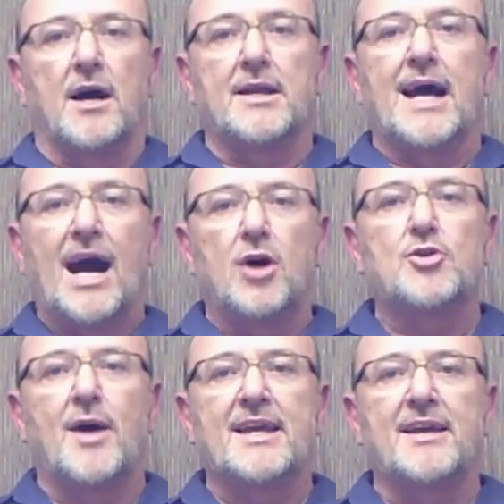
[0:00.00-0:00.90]
on
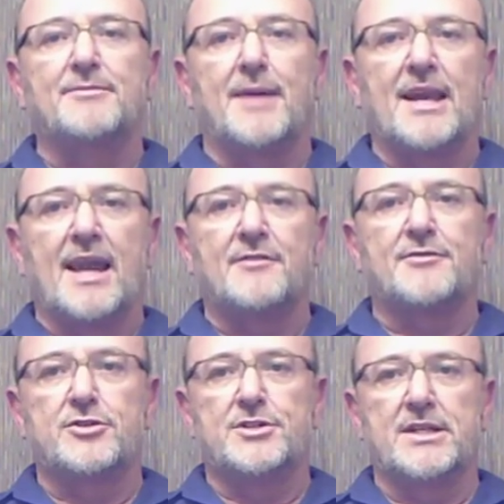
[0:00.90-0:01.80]
how do I give my
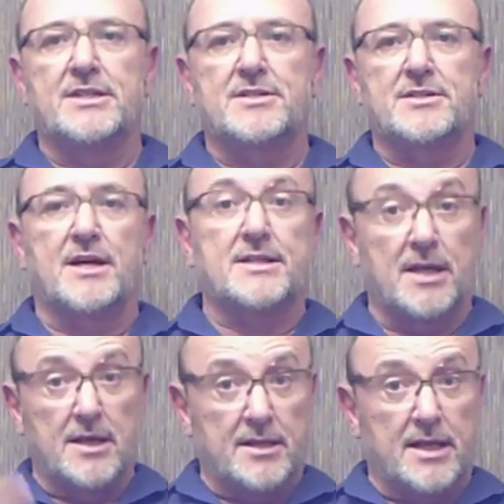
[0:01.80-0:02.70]
life to Jesus
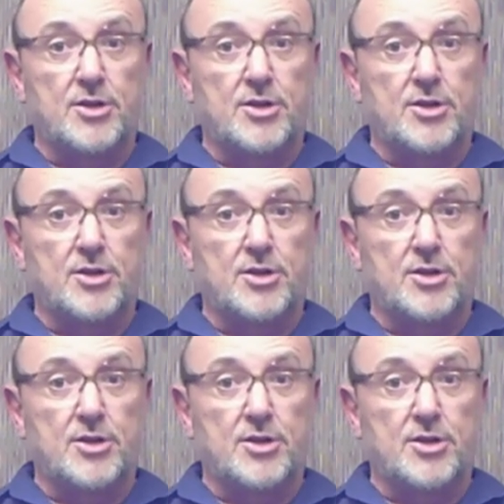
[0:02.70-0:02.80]
Christ,